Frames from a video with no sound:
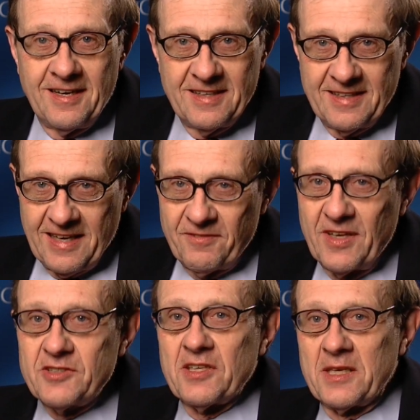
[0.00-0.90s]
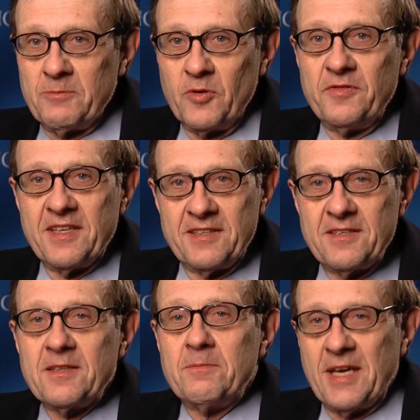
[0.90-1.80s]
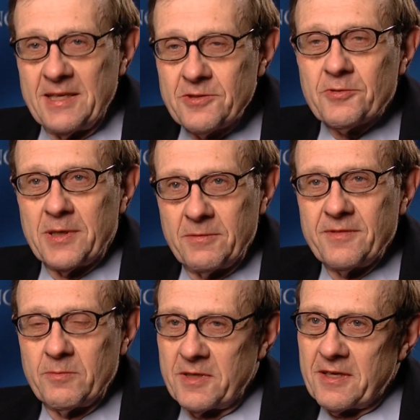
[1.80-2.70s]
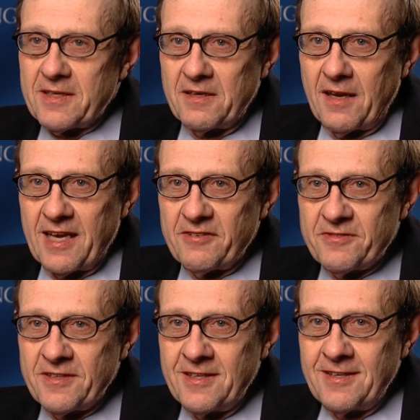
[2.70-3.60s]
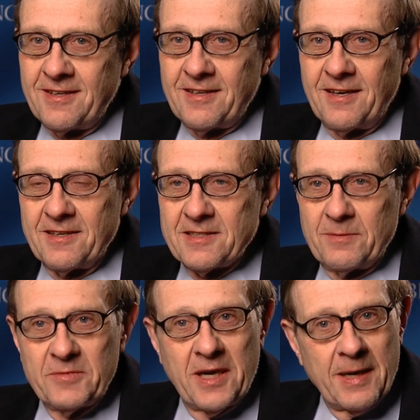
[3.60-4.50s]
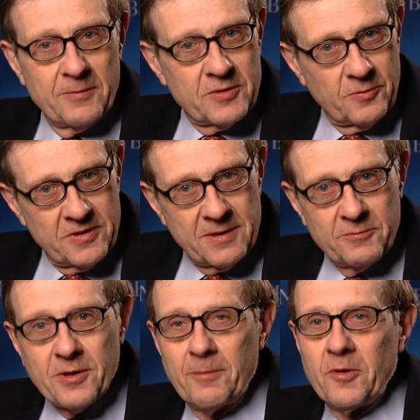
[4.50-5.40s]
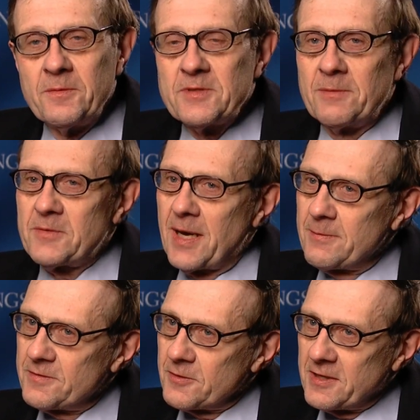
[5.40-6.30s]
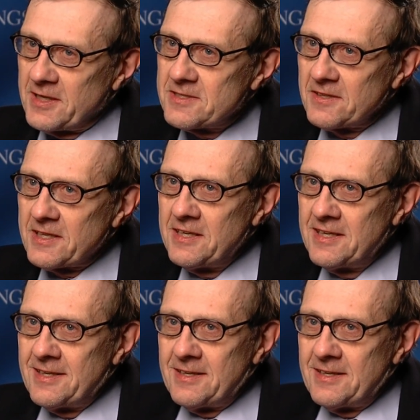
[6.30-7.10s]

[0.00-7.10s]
and they eventually moved into the mainstream of American life, sometimes with some trouble, sometimes very easily,